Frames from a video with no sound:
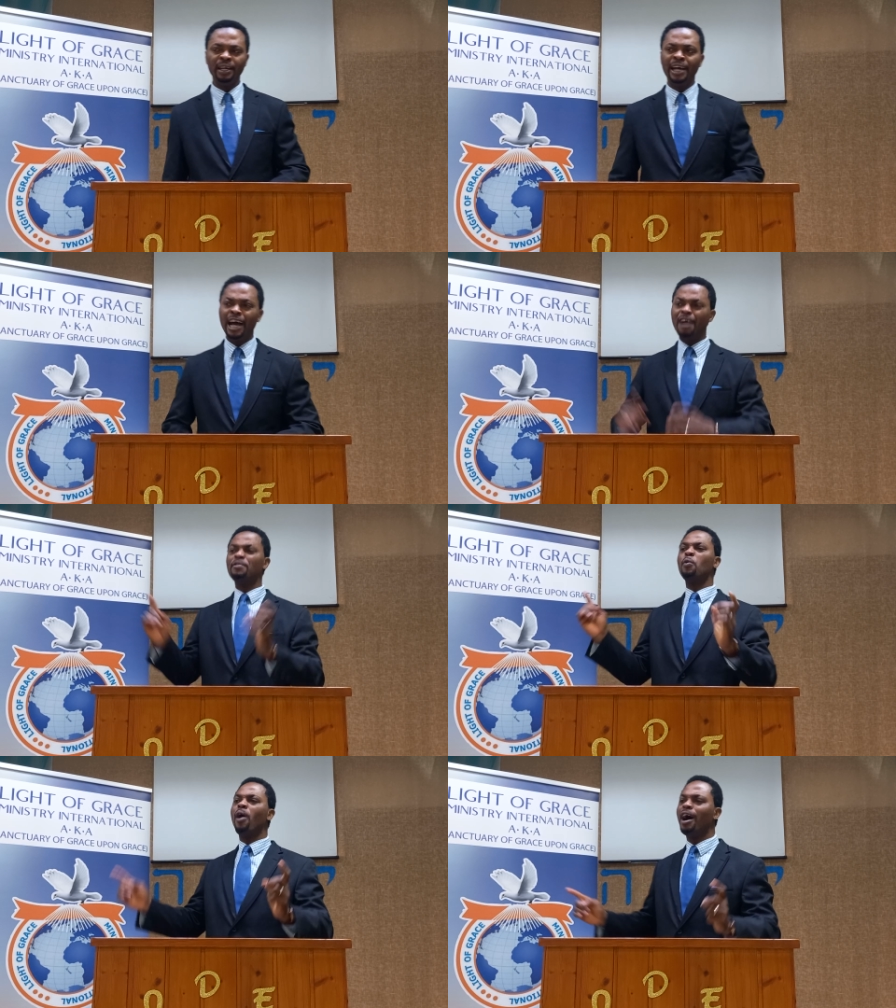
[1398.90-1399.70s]

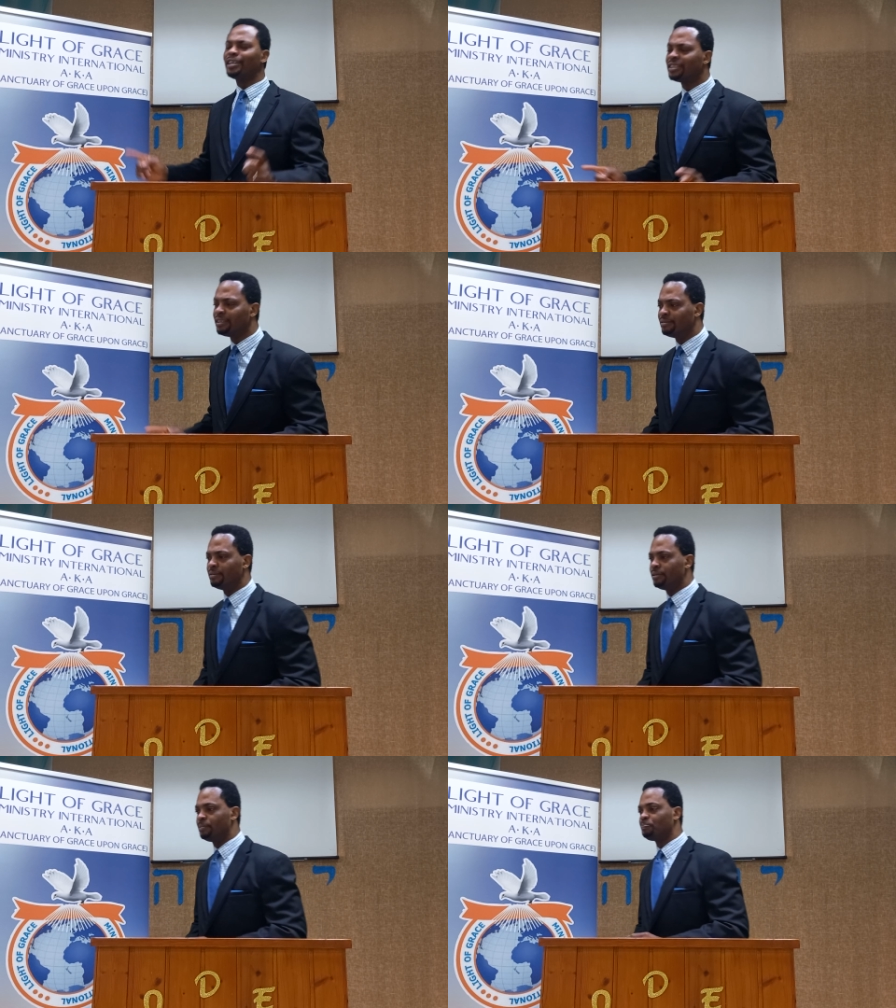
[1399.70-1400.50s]
Everyone
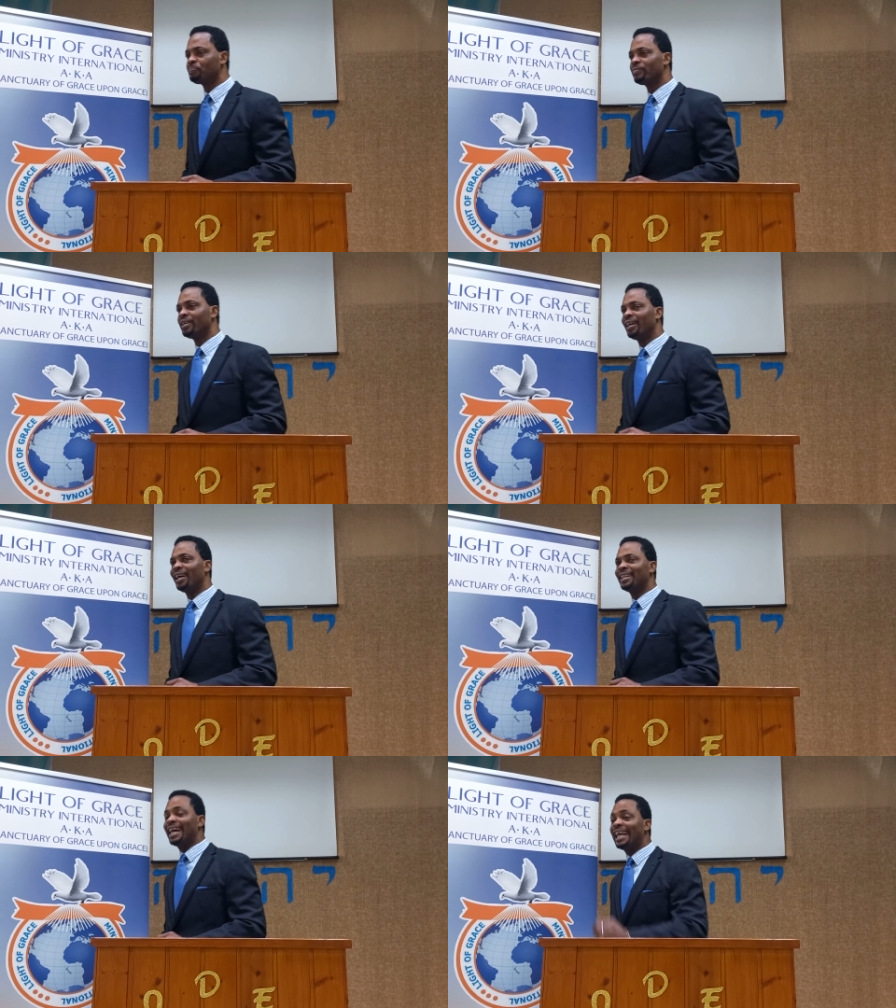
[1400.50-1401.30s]

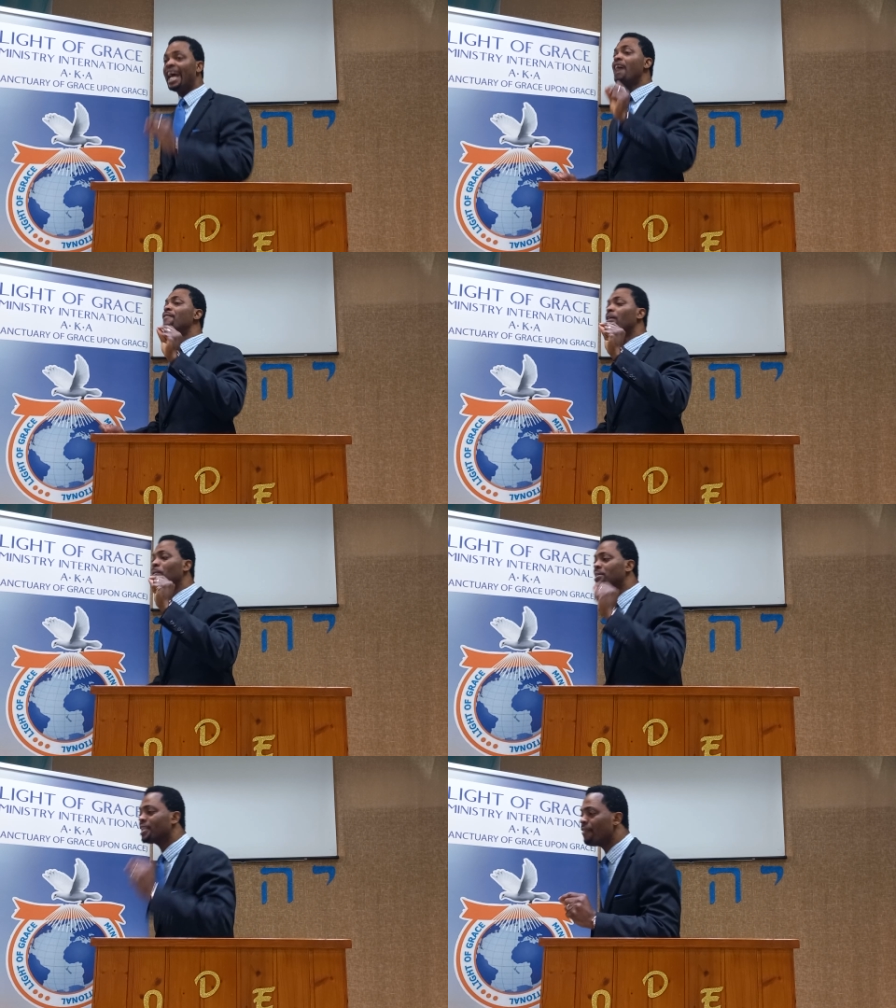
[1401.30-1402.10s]
that ever
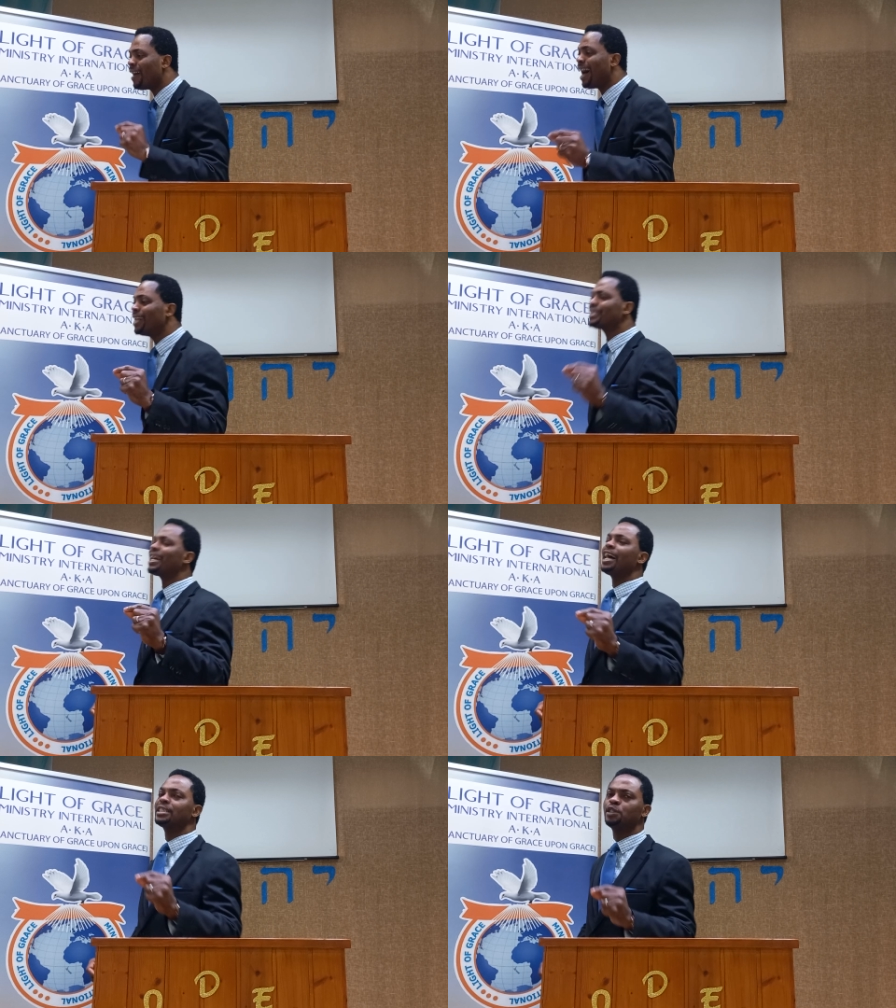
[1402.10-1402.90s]
received
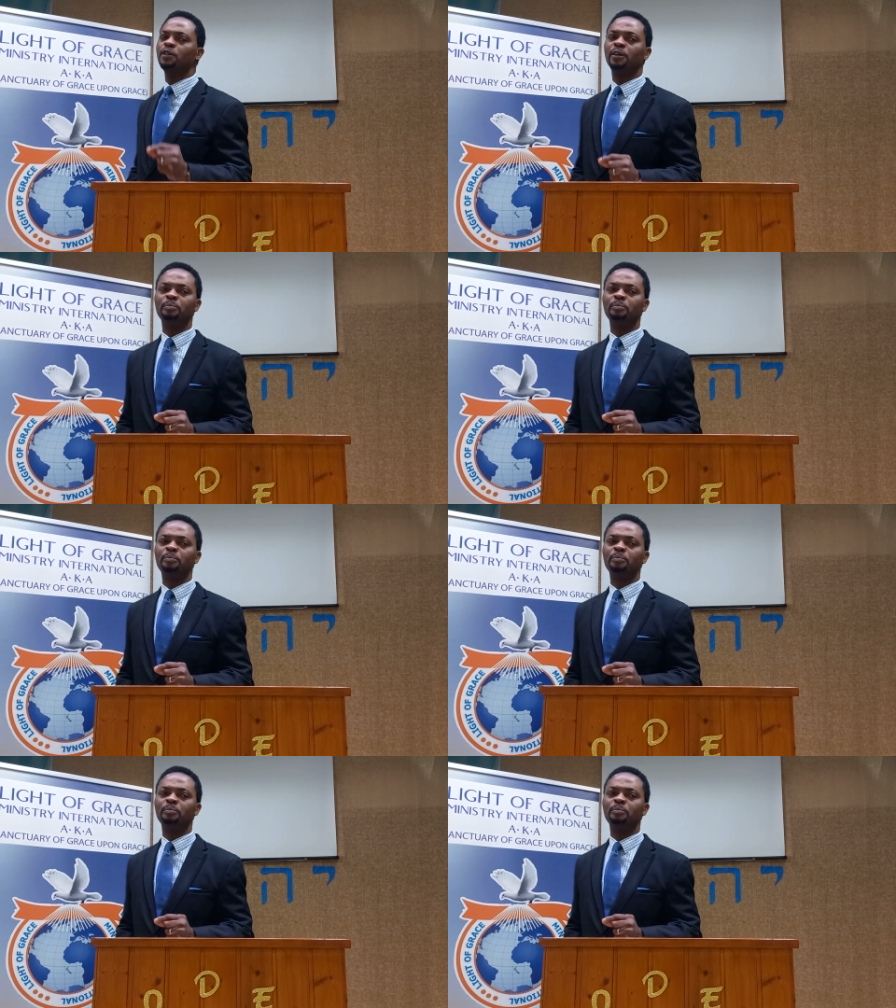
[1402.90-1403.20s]
answers